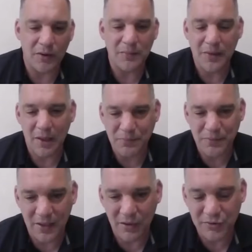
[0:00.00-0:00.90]
MCOM
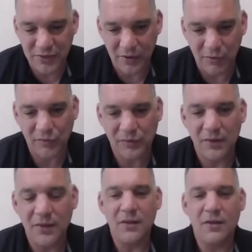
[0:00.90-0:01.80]
PAO
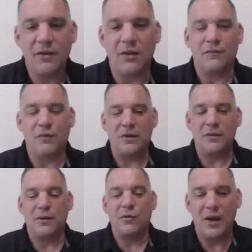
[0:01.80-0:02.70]
channels for any
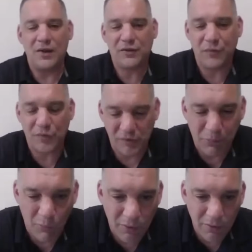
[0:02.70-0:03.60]
requests for
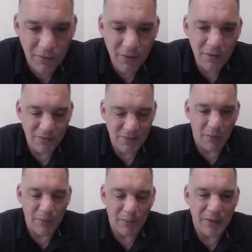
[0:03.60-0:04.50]
support.
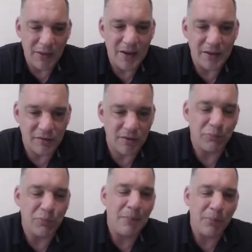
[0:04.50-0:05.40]
That way we can get into the
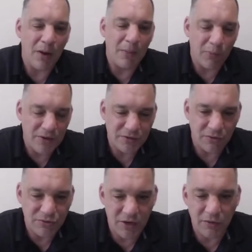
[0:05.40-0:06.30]
proper
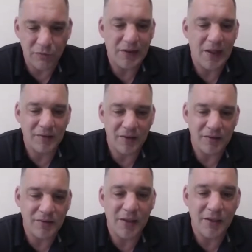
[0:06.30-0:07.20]
operational channels for
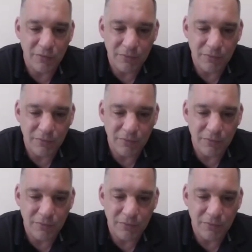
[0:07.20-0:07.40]
taskings. Thank you."